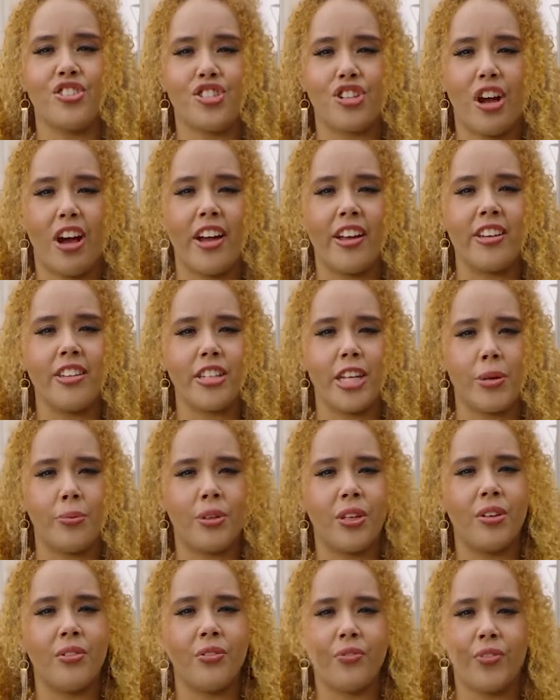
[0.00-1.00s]
John
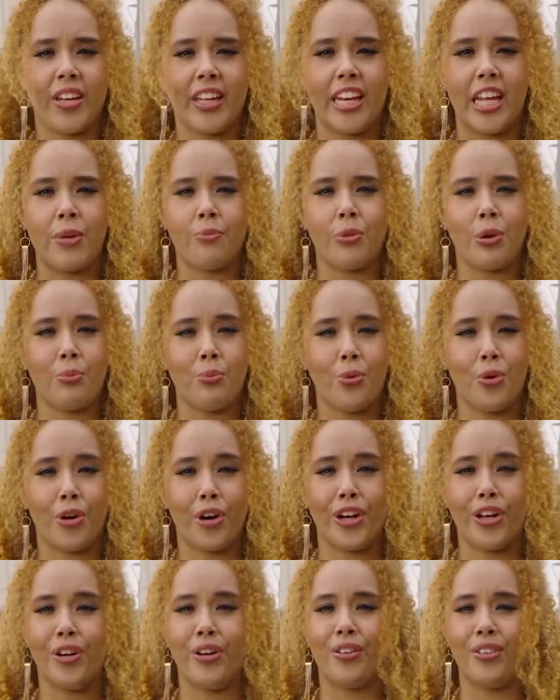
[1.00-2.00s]
W. Finney
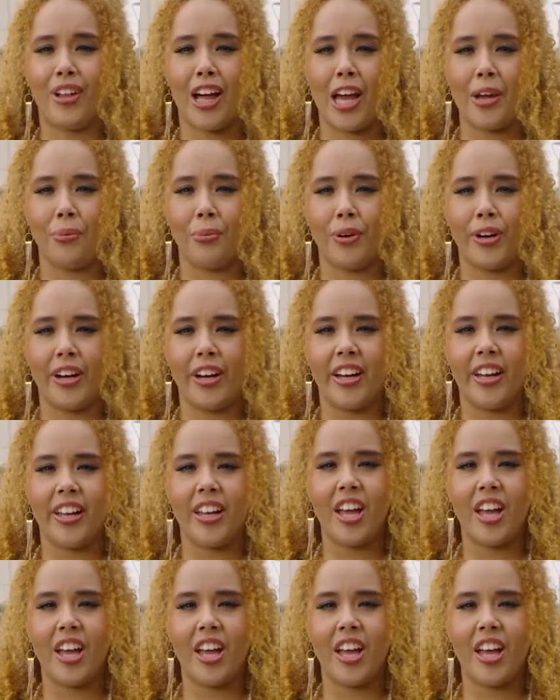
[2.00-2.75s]
Memorial Library.